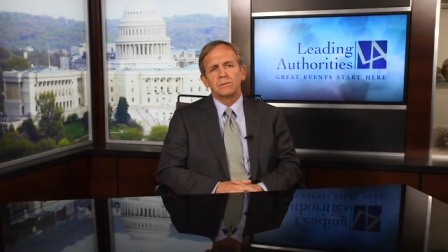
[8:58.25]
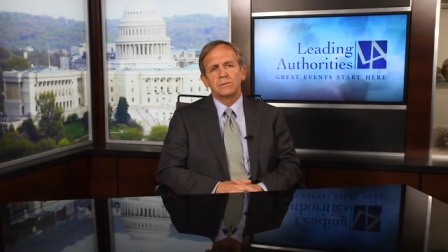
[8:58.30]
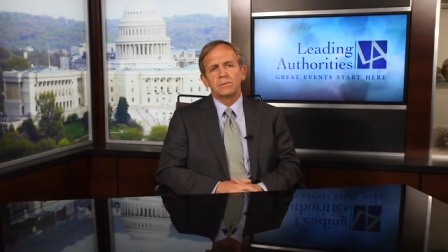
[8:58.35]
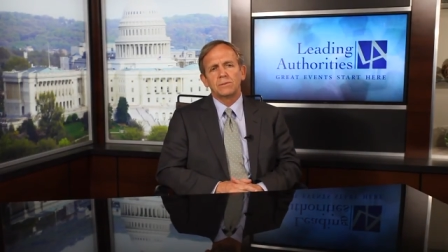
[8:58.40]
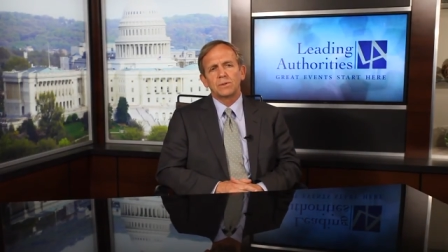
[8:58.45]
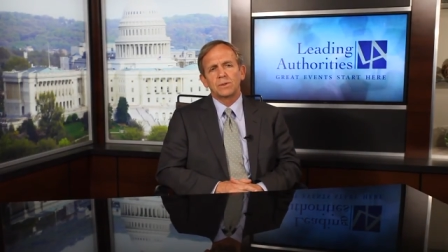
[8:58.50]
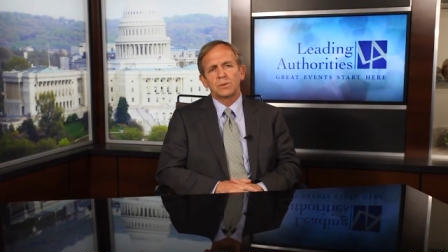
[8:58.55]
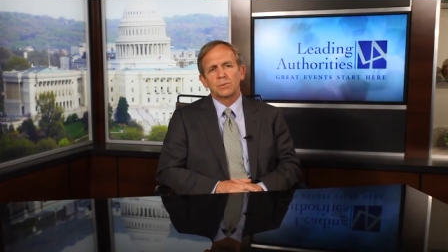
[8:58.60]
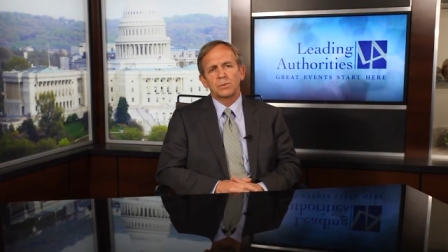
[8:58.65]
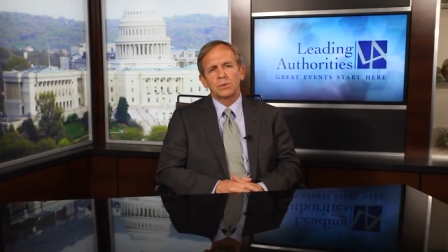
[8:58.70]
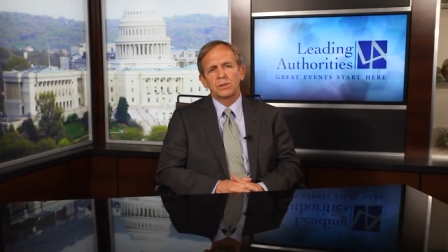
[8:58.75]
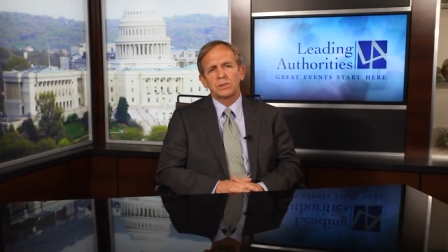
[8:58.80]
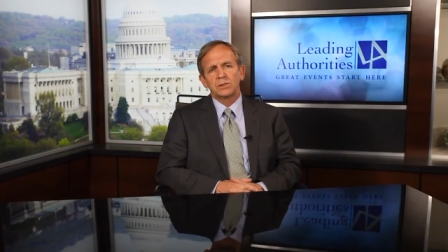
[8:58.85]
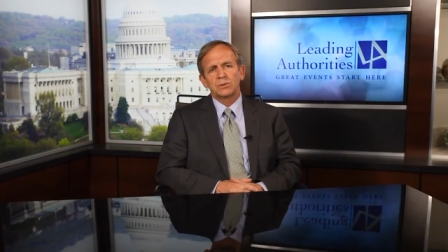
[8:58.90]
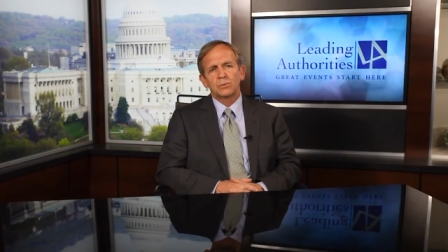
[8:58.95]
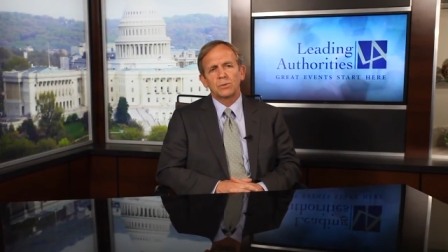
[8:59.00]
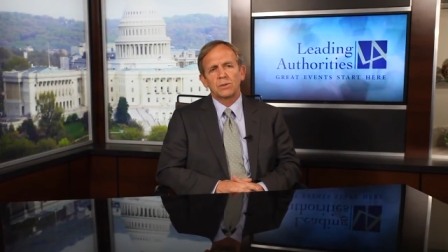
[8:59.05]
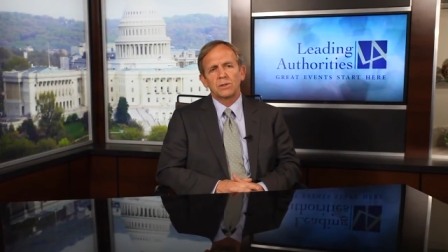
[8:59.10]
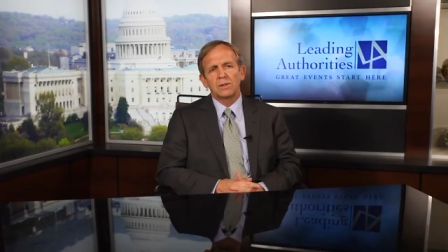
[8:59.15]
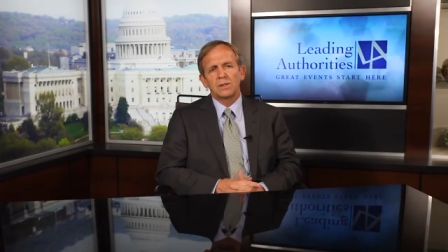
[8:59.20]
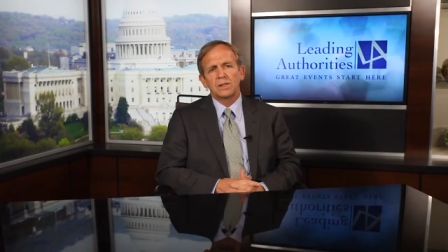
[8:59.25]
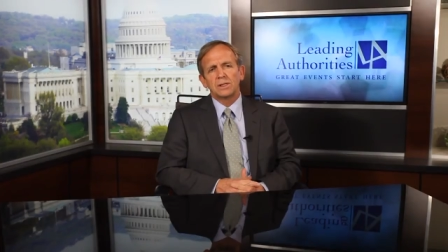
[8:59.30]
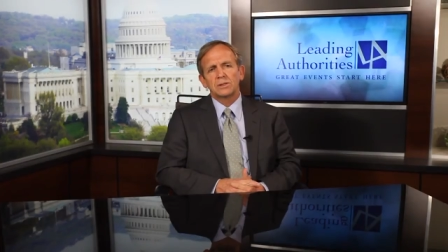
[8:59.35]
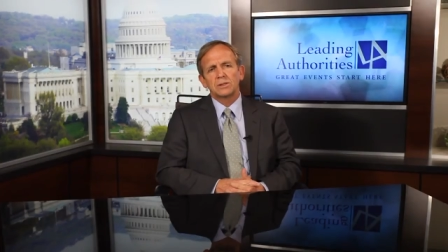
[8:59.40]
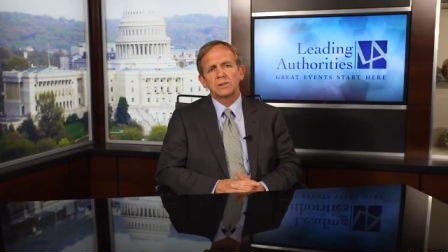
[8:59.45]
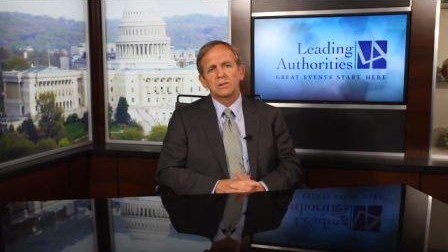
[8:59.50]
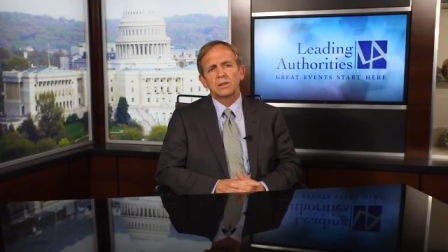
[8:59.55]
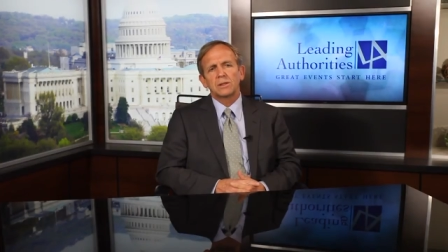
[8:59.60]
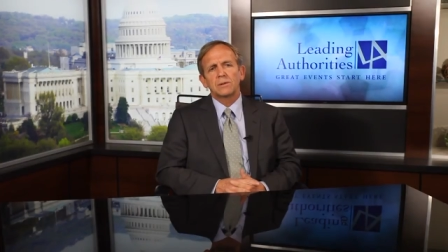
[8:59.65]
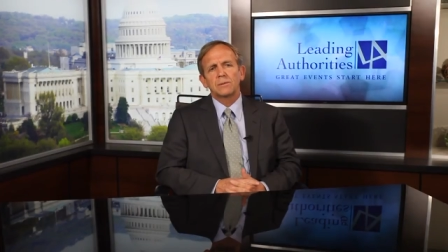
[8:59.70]
with the places where the
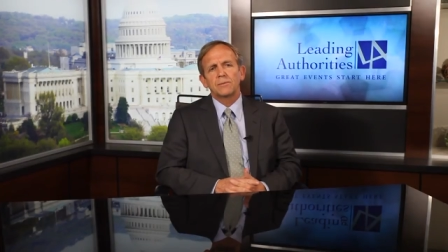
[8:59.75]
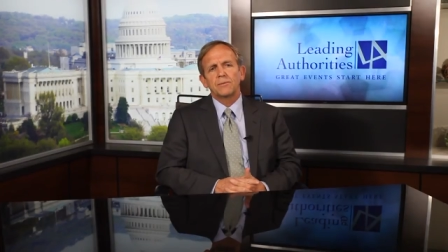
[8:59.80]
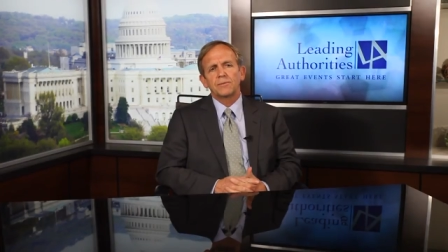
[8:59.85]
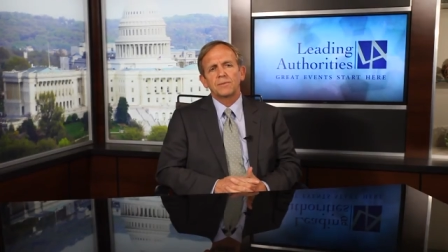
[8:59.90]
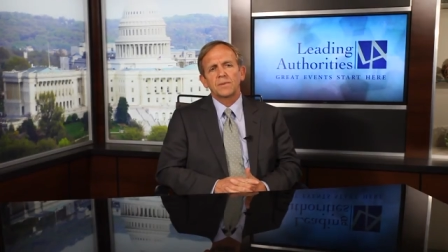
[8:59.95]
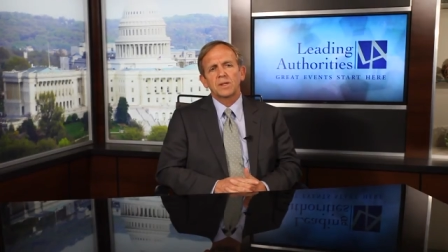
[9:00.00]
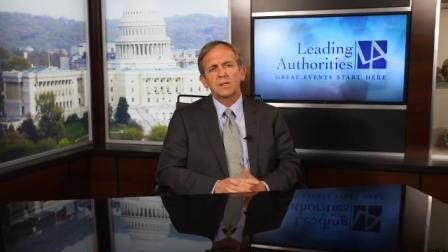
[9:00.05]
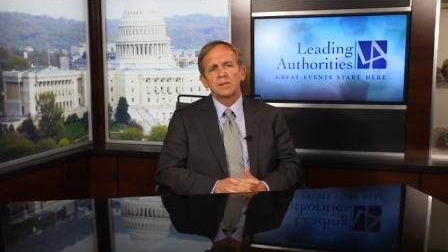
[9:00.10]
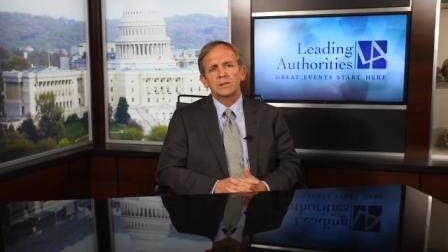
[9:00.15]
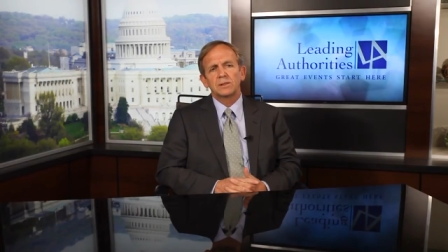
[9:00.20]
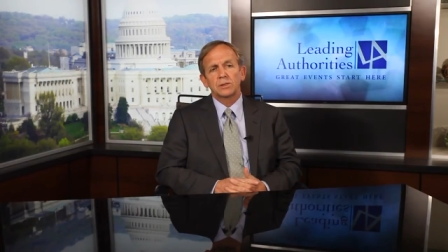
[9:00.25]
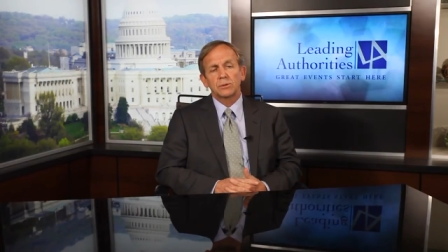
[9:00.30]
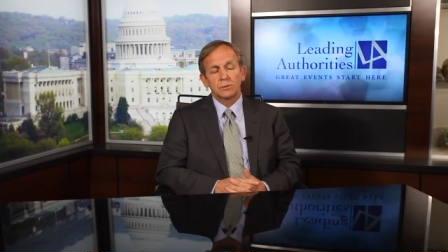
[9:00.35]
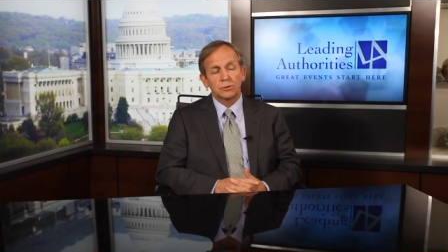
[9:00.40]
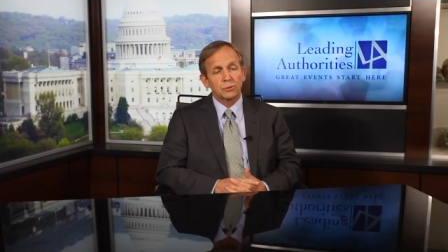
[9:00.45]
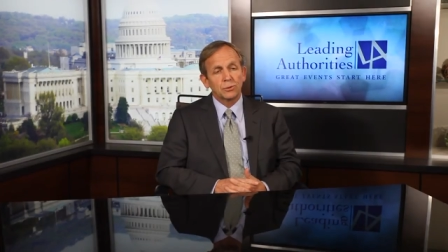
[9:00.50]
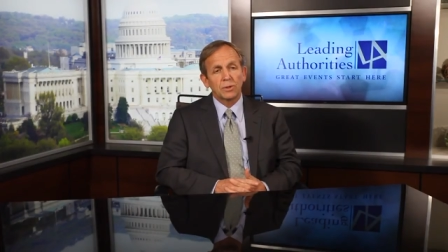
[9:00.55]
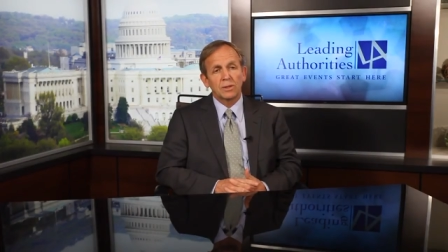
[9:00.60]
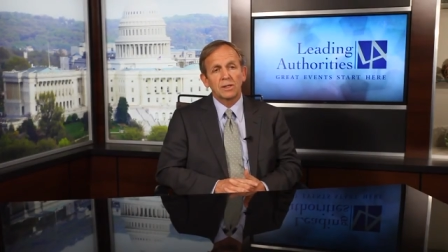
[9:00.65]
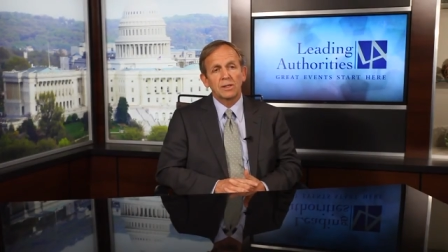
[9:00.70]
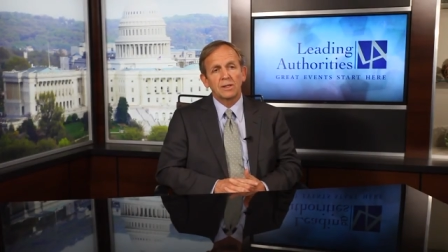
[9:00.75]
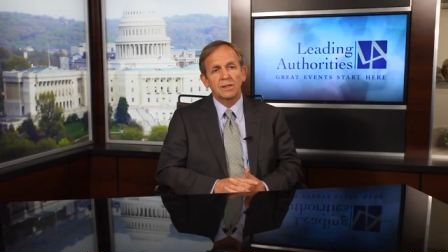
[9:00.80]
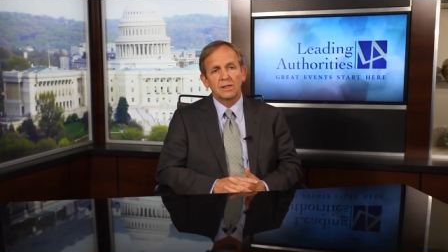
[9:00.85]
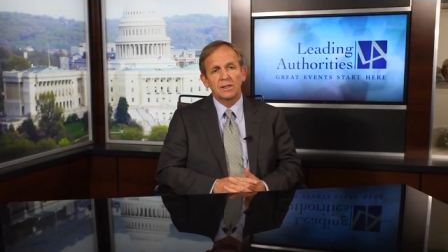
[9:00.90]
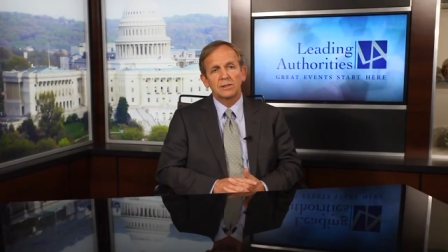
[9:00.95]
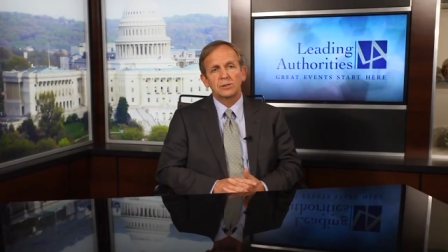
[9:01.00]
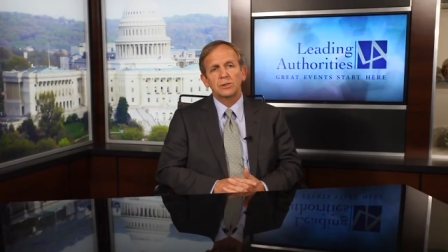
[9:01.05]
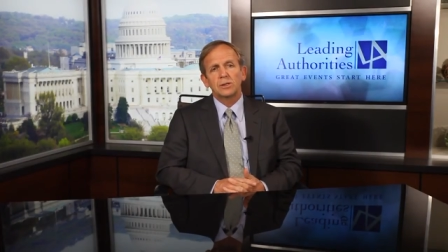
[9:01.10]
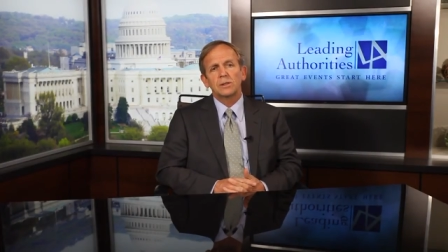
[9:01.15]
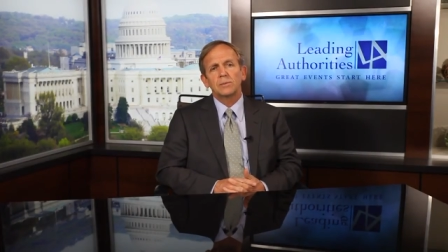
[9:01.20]
lights are. Uh, so we're struggling to
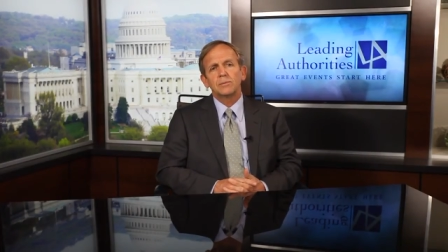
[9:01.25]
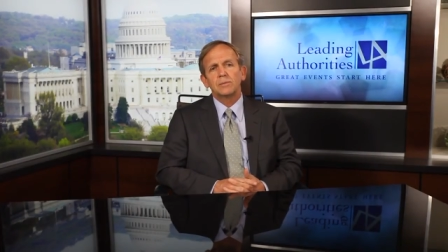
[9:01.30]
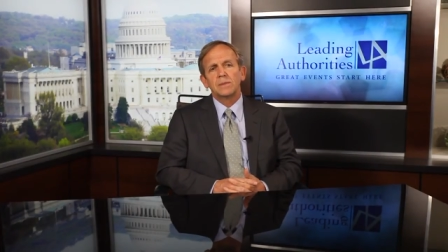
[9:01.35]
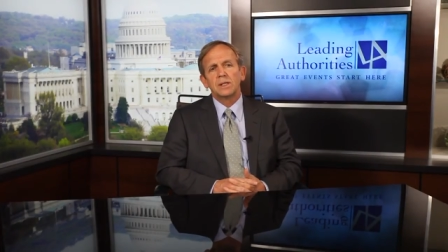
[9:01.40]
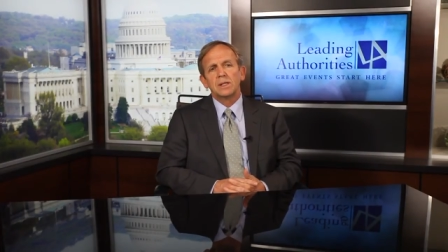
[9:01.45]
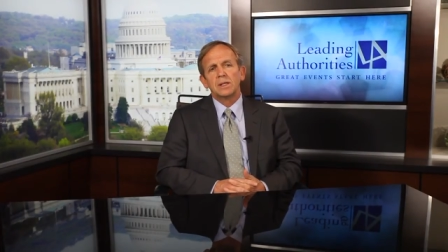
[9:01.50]
catch up.